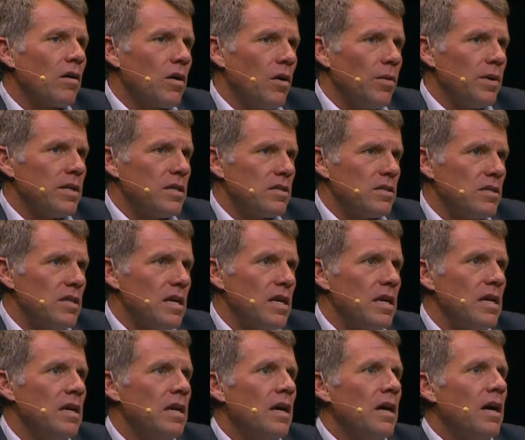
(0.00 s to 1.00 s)
going to
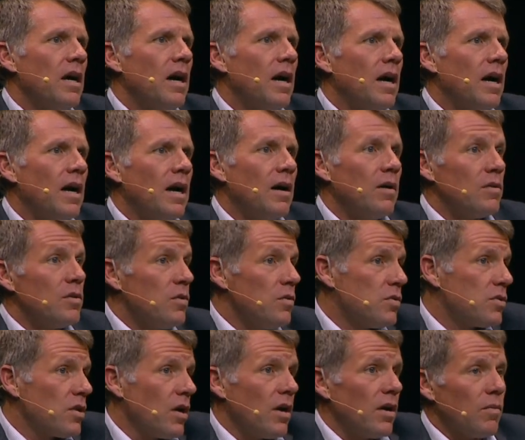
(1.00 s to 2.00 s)
see. Uh, you
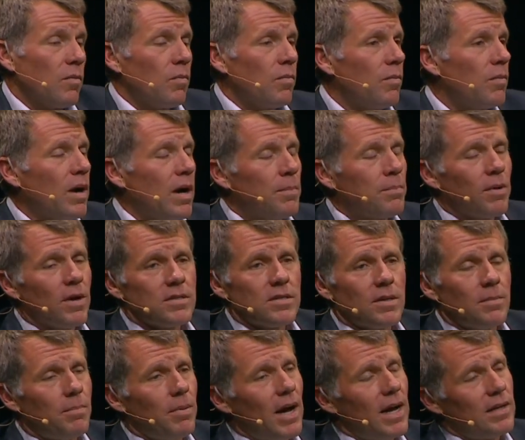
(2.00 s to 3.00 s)
saw uh,
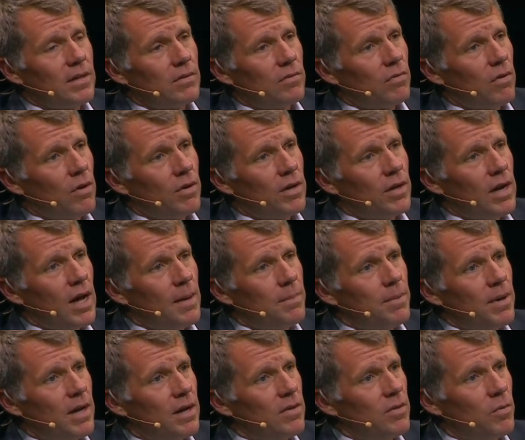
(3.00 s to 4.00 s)
President Biden wrote an op
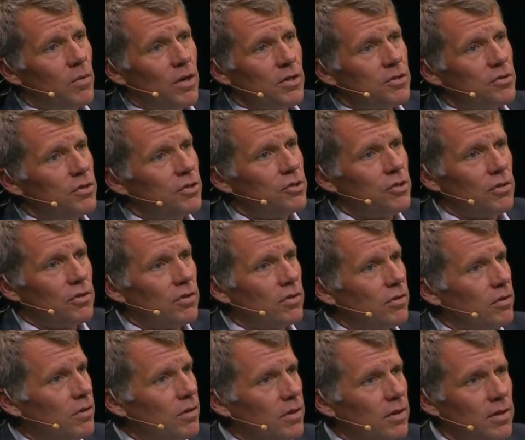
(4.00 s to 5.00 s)
ed in the Wall Street Journal
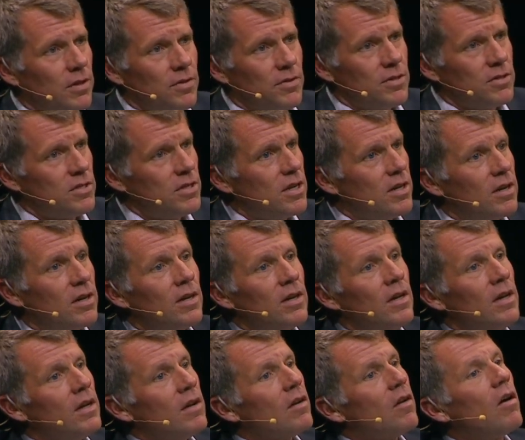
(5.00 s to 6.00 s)
earlier this year
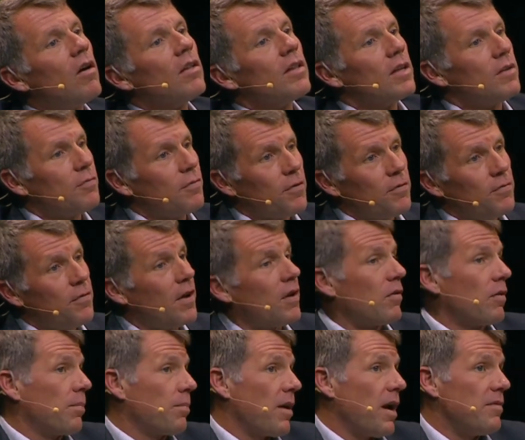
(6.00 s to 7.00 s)
calling for
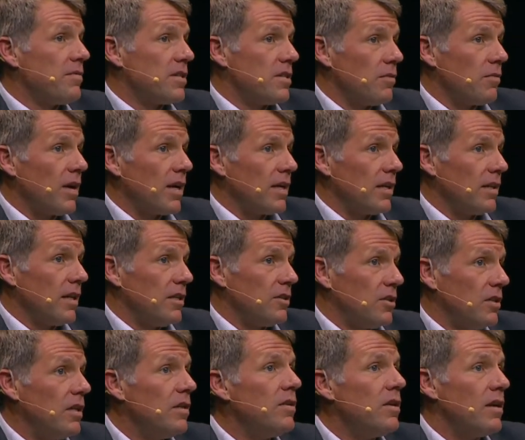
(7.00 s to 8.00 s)
federal privacy
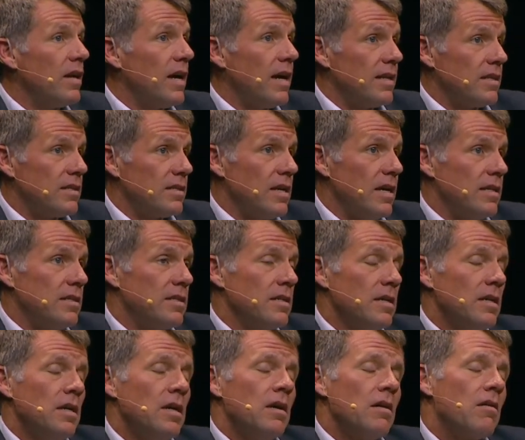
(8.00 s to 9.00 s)
regulation in the United States,
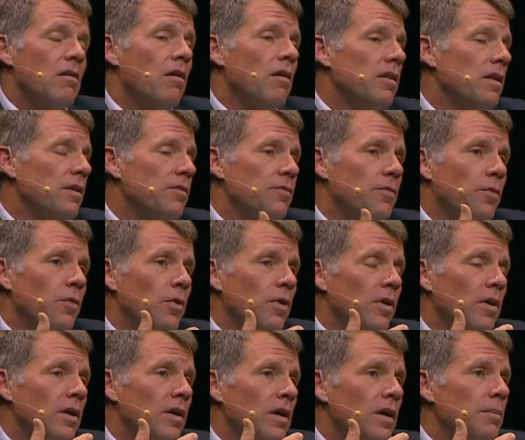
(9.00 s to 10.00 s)
calling
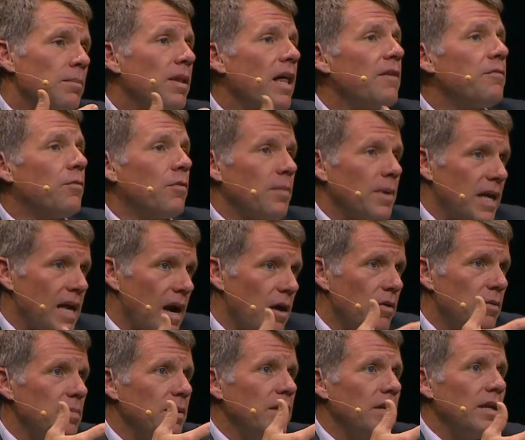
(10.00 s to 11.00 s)
for platform
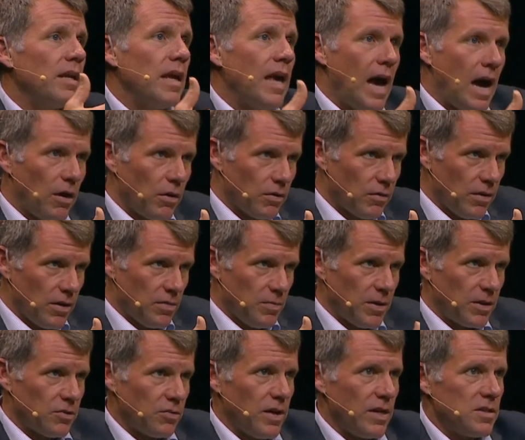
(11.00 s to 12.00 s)
accountability,
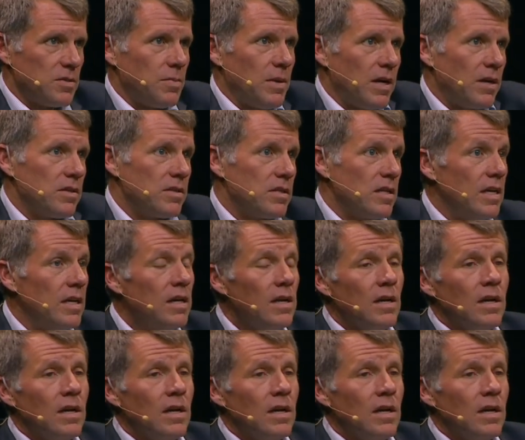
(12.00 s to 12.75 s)
algorithmic transparency.